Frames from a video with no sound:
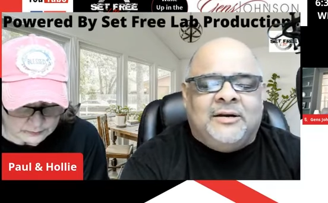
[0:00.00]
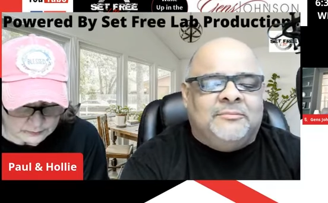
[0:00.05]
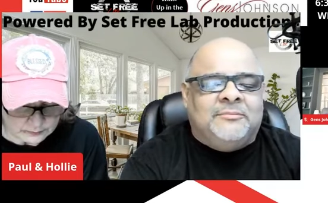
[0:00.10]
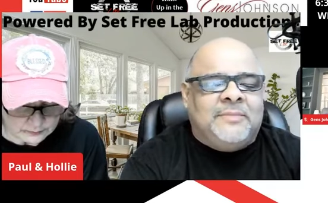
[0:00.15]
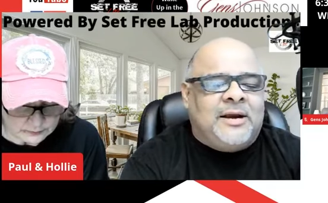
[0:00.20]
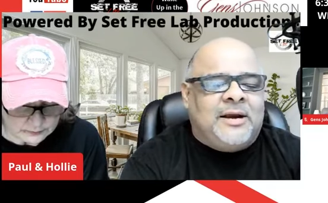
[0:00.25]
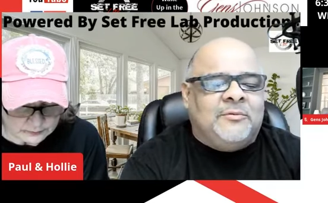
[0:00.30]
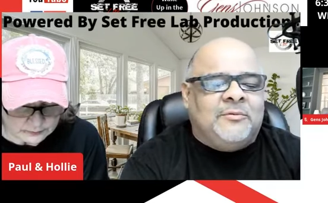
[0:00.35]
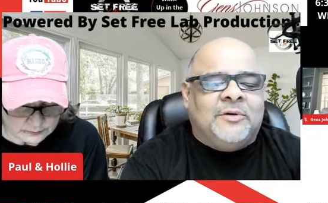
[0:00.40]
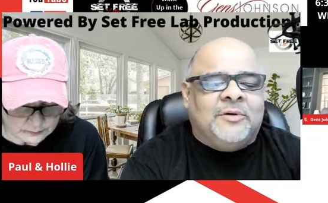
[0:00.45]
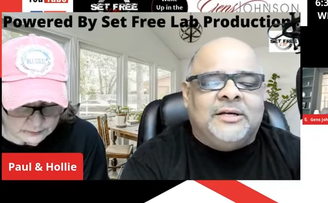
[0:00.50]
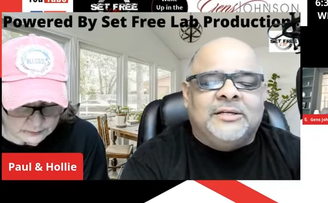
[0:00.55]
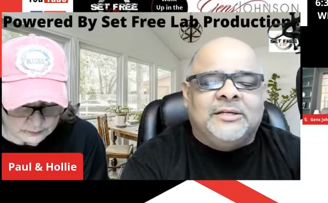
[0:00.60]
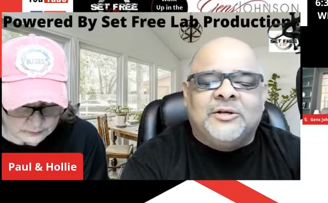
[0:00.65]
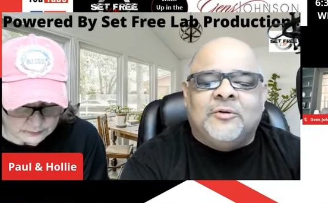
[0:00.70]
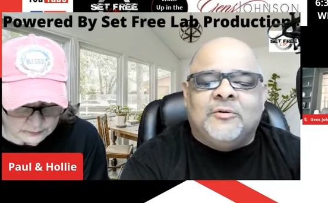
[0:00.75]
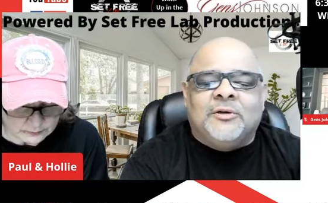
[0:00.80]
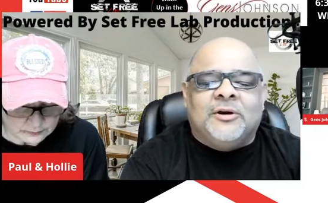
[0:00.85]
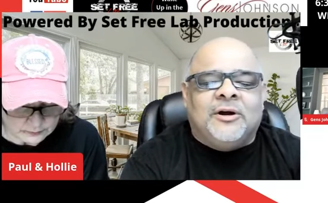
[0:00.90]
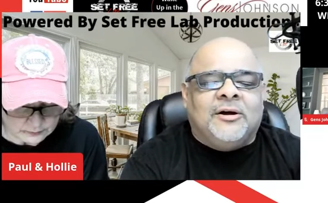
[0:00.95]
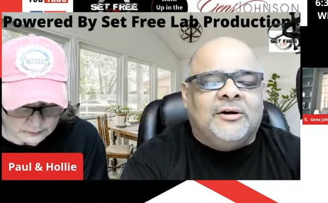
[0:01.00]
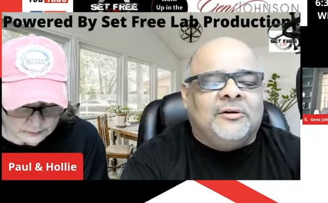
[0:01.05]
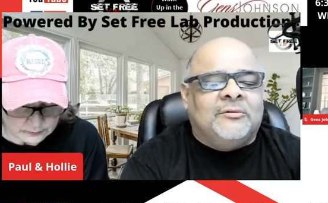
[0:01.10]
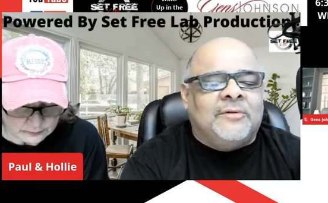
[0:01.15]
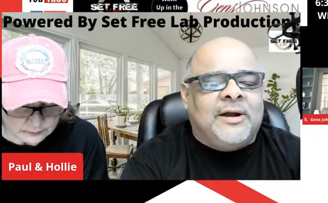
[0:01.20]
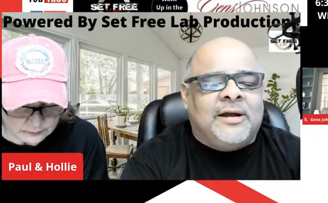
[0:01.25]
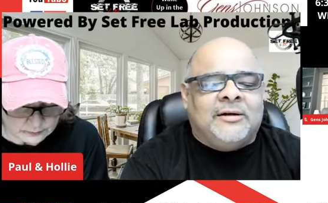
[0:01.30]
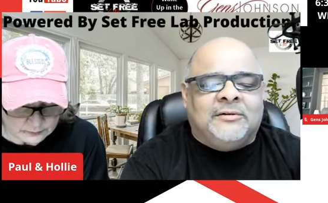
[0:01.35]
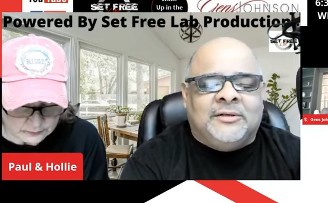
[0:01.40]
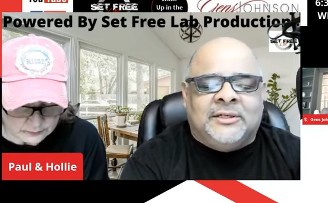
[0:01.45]
Speaker 1: no matter what is going on
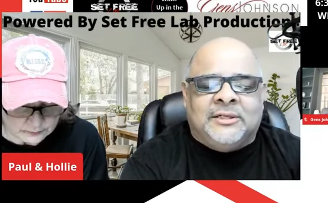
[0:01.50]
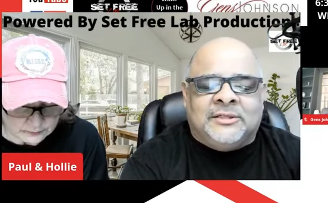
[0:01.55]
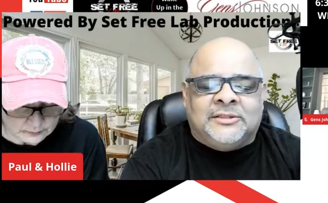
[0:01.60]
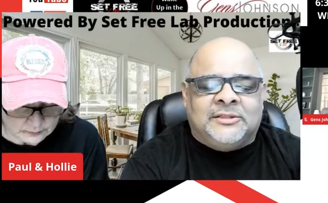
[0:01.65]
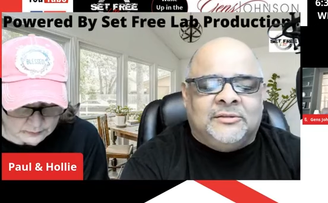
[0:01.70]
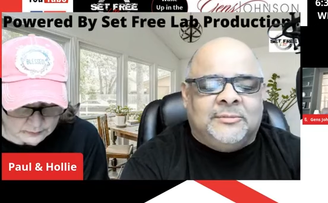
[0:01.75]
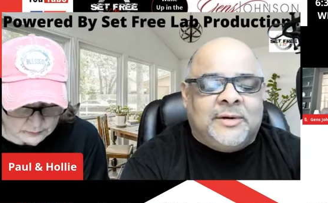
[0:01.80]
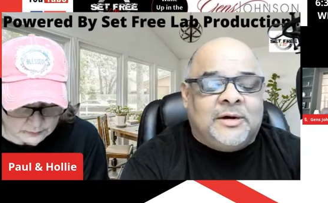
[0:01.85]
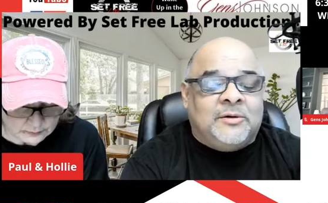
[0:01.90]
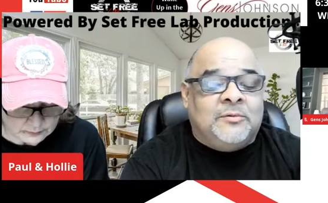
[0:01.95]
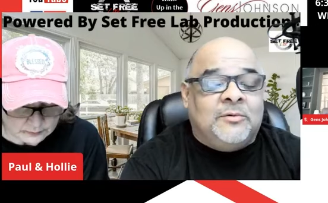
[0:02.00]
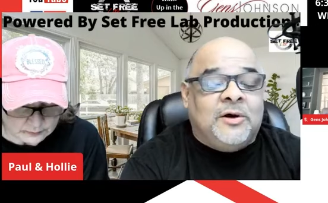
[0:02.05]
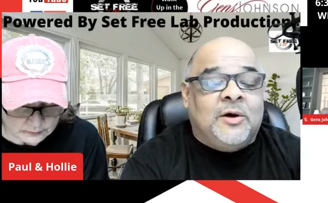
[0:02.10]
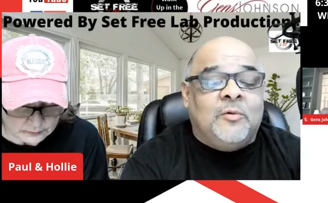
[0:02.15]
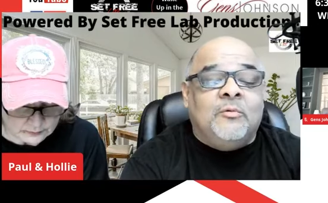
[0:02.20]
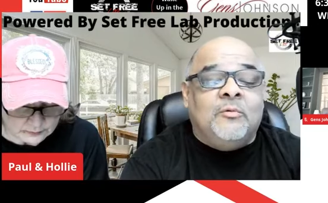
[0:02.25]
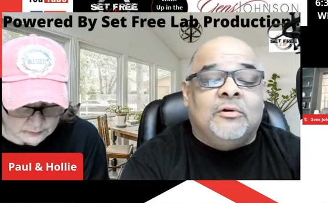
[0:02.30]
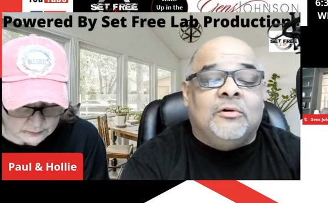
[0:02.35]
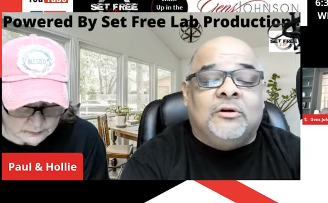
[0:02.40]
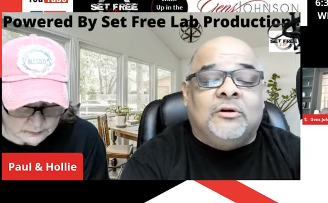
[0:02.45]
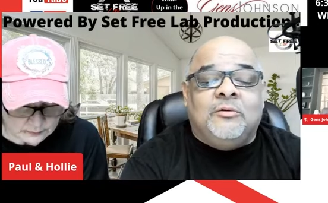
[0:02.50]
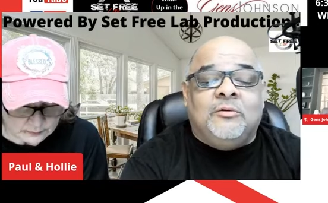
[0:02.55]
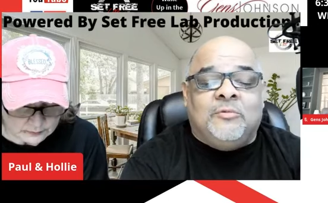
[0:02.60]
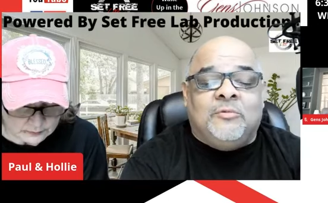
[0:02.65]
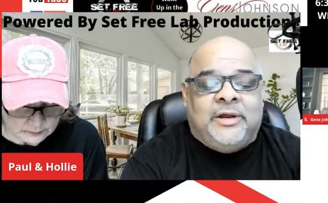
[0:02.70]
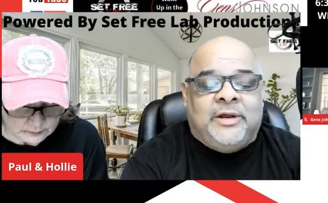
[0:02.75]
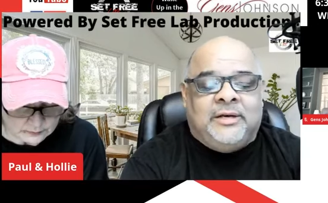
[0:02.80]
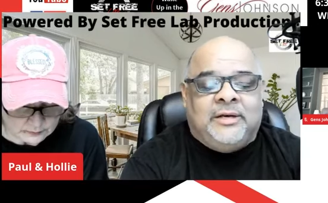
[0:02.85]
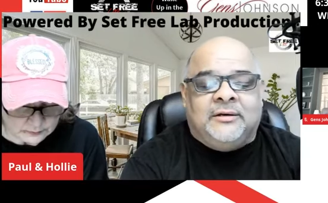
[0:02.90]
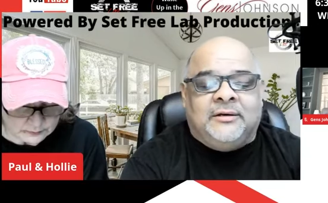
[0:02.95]
around us, no matter what
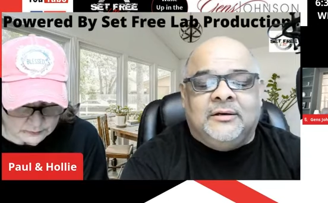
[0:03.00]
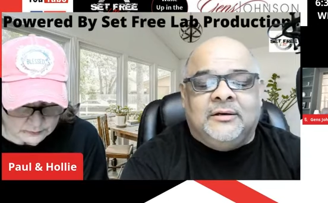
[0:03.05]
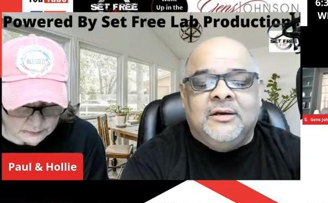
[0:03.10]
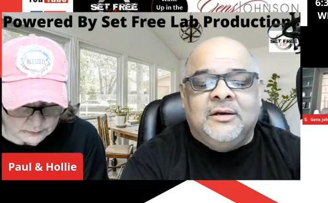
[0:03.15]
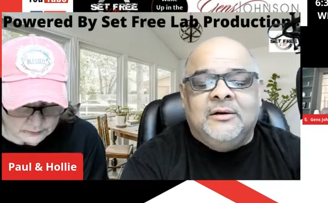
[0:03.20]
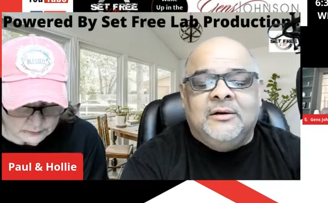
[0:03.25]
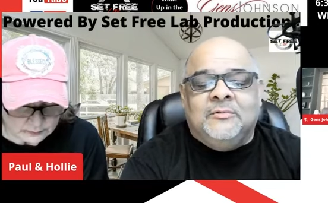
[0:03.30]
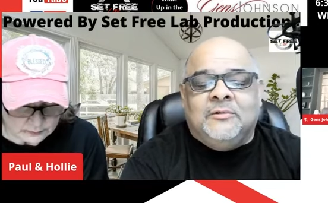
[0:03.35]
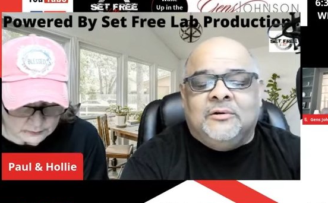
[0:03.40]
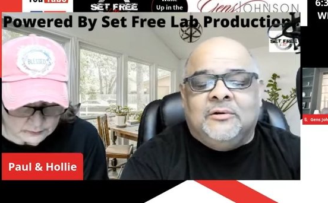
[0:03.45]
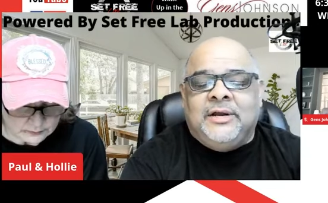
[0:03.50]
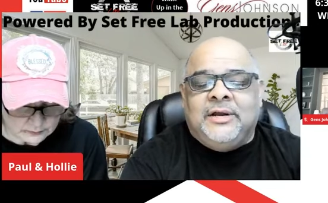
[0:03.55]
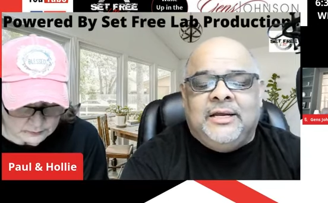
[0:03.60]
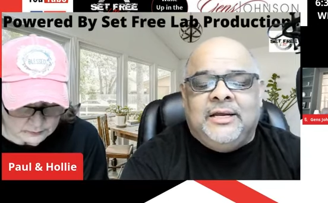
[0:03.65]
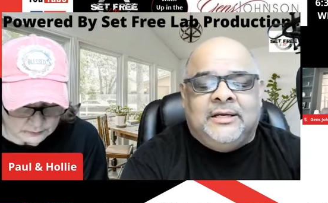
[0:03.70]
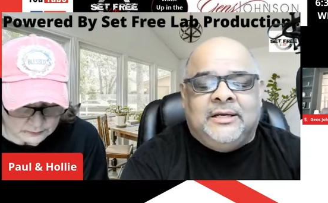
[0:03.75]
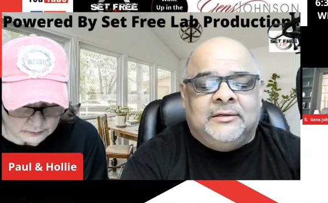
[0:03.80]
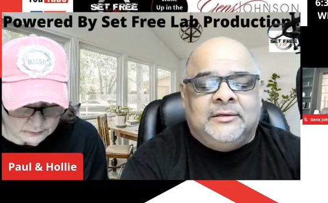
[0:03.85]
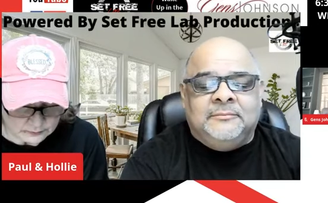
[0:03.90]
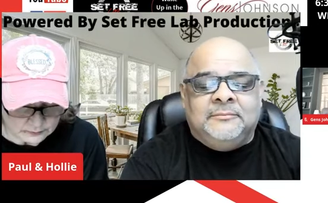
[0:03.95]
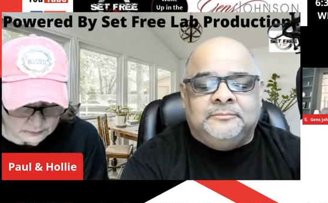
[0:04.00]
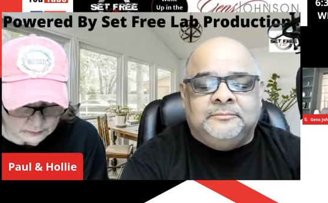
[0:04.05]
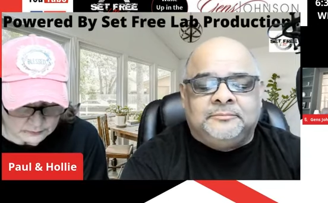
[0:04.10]
whirlwind we're in,